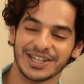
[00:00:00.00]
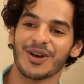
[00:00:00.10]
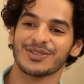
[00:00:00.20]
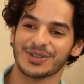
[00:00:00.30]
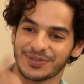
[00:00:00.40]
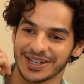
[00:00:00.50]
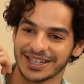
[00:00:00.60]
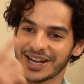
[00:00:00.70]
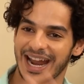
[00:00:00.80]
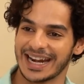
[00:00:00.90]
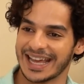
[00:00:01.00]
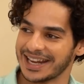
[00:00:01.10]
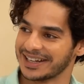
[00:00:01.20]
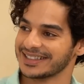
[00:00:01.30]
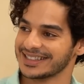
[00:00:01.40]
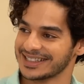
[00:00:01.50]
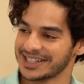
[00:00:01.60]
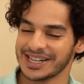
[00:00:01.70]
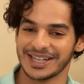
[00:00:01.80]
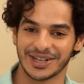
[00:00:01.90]
No, I was referring to head hair.
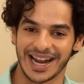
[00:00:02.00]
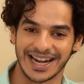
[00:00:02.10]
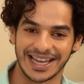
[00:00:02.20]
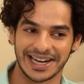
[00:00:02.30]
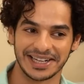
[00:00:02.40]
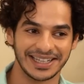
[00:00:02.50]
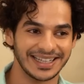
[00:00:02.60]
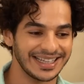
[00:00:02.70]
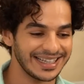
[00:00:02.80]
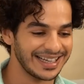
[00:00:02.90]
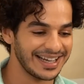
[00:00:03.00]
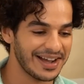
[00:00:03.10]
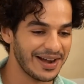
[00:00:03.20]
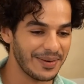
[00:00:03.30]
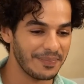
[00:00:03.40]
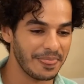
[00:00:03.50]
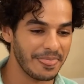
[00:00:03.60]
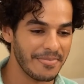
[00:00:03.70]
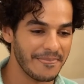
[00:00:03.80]
Certainly to head hair. Um,